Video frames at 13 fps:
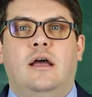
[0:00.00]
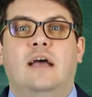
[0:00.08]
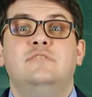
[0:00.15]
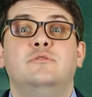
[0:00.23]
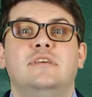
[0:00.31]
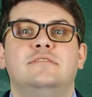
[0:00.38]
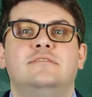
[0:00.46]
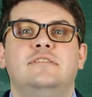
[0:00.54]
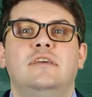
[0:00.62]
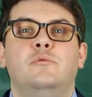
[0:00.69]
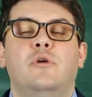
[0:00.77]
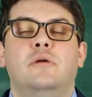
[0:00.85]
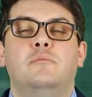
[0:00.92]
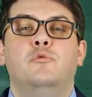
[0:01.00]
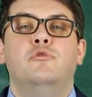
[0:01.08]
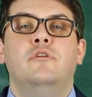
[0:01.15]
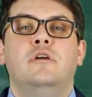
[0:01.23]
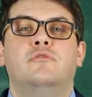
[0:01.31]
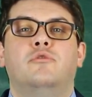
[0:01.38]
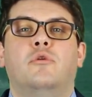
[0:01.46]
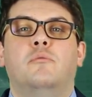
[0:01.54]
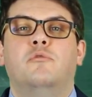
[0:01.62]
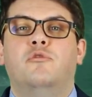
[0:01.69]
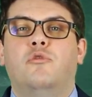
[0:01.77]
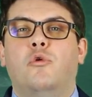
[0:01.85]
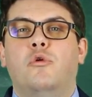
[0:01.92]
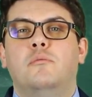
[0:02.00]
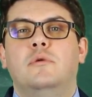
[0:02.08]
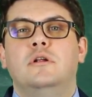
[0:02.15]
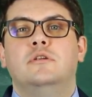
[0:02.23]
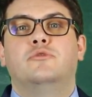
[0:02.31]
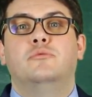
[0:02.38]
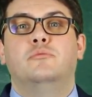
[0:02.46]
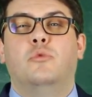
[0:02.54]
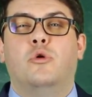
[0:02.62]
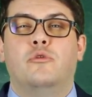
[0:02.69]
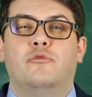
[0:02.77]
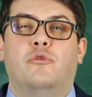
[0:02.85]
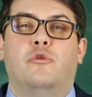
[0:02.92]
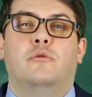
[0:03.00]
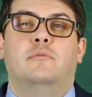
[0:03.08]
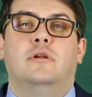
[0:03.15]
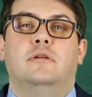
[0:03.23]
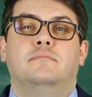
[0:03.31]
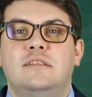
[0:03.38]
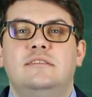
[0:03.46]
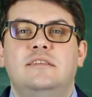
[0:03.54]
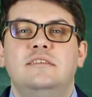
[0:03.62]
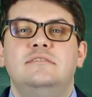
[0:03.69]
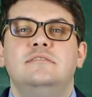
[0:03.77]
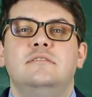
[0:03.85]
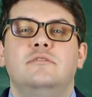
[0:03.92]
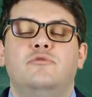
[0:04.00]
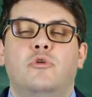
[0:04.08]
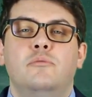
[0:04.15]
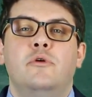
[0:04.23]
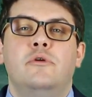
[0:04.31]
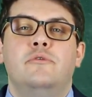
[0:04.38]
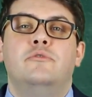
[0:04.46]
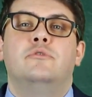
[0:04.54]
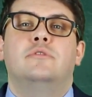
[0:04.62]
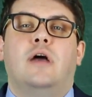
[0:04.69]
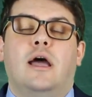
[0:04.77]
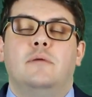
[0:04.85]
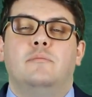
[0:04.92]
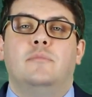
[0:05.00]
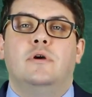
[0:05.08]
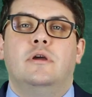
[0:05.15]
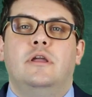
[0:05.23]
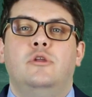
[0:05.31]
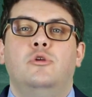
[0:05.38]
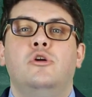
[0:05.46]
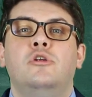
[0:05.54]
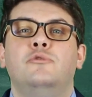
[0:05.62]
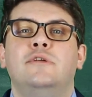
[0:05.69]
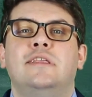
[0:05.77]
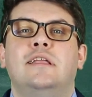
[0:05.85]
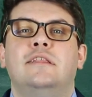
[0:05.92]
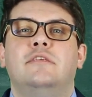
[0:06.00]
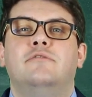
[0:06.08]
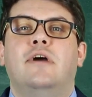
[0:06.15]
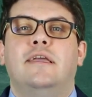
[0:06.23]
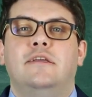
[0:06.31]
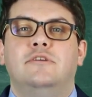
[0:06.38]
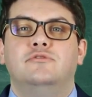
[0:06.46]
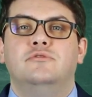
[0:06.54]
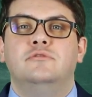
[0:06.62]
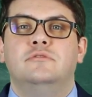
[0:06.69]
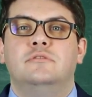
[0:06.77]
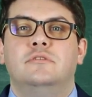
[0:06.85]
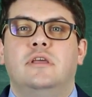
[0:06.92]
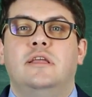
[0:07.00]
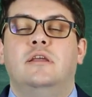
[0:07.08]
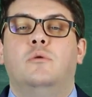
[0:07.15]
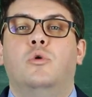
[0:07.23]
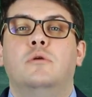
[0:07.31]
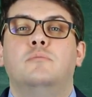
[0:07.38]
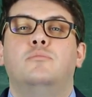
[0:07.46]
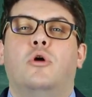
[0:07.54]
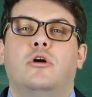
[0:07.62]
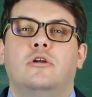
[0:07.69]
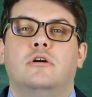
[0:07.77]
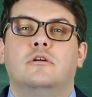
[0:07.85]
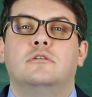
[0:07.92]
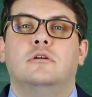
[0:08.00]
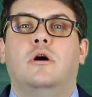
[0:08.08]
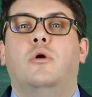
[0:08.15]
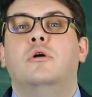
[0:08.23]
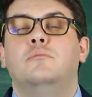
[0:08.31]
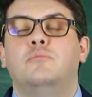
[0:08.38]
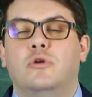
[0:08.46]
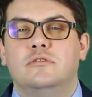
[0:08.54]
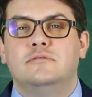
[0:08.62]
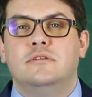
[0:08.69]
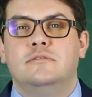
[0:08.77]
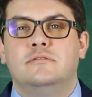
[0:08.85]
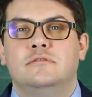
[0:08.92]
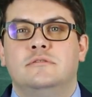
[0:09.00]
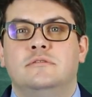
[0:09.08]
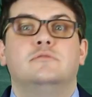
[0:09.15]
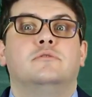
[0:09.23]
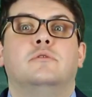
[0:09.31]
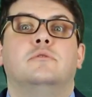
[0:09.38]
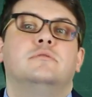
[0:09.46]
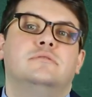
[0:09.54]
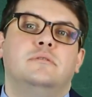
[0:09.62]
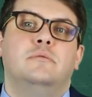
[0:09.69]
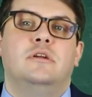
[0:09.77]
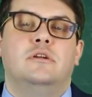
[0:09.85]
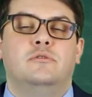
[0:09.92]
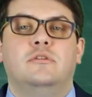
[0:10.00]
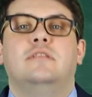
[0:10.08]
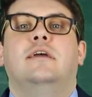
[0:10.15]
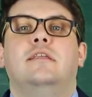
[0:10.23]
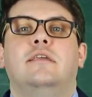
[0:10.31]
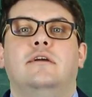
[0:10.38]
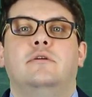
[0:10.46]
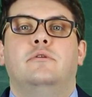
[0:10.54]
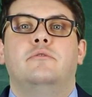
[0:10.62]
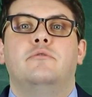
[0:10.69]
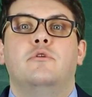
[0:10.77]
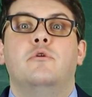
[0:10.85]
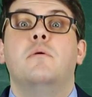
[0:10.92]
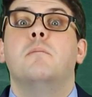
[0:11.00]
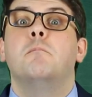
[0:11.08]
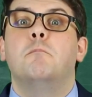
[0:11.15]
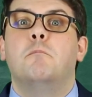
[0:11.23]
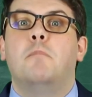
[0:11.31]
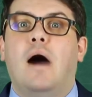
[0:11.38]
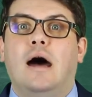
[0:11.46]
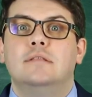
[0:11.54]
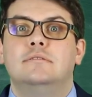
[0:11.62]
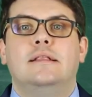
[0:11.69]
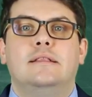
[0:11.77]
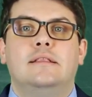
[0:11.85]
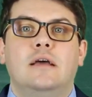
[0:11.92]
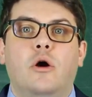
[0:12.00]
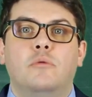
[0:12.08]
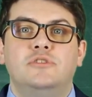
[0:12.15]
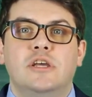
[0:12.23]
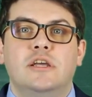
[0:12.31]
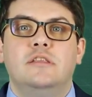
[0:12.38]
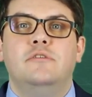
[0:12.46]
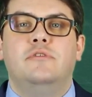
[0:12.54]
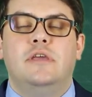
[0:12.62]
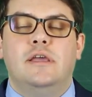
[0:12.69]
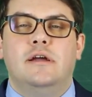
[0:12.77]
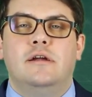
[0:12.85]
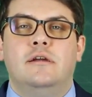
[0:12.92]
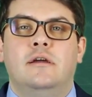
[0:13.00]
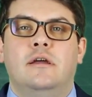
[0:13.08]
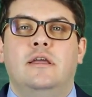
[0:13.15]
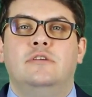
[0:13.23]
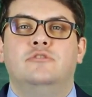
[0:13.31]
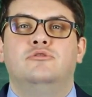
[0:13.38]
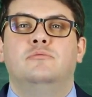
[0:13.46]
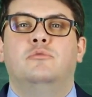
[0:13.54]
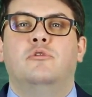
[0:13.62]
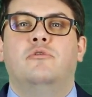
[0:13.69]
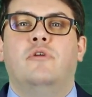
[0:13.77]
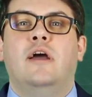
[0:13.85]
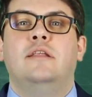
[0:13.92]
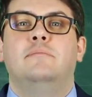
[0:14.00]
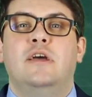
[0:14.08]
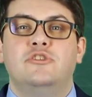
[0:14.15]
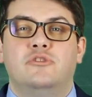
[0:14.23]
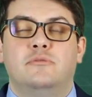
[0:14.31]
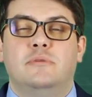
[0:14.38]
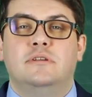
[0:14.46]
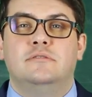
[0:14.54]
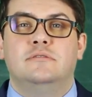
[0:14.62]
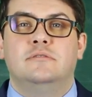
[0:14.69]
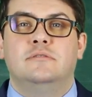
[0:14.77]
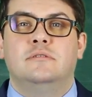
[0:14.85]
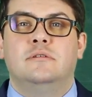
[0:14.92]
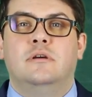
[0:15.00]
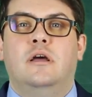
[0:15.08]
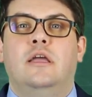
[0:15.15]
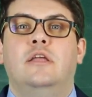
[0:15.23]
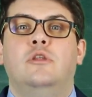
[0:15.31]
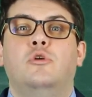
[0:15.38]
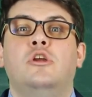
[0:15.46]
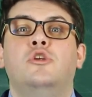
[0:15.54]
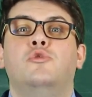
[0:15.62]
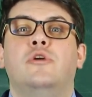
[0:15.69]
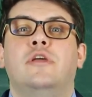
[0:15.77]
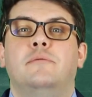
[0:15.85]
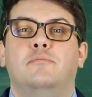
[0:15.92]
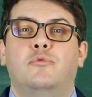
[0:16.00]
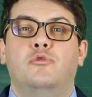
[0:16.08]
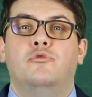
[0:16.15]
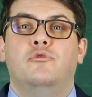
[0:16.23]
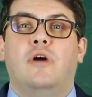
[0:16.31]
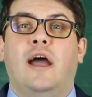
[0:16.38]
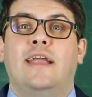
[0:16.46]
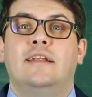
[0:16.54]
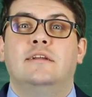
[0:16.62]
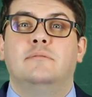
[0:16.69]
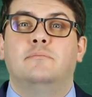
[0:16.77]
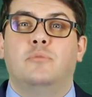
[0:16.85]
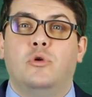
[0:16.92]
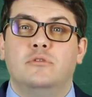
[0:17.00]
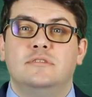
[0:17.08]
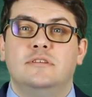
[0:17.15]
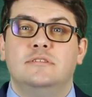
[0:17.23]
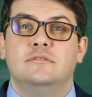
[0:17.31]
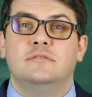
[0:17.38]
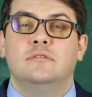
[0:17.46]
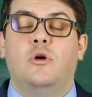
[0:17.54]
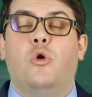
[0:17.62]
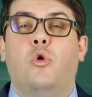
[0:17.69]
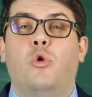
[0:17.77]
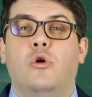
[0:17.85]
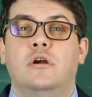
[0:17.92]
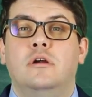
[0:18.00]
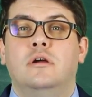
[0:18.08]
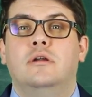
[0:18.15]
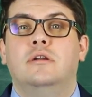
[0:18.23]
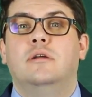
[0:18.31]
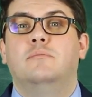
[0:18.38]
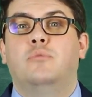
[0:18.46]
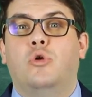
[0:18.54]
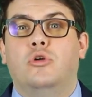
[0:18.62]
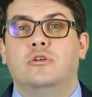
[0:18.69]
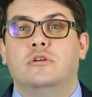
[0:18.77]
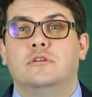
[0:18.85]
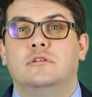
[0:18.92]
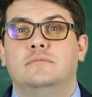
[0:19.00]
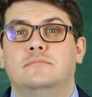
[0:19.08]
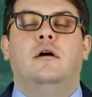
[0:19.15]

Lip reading: As you can see, we are moving from formal to more formal. This is a formal review type in order to identify issues in a work product or process, so similar to the technical review, but the objective here is to provide measurements in order to improve either the process or the product.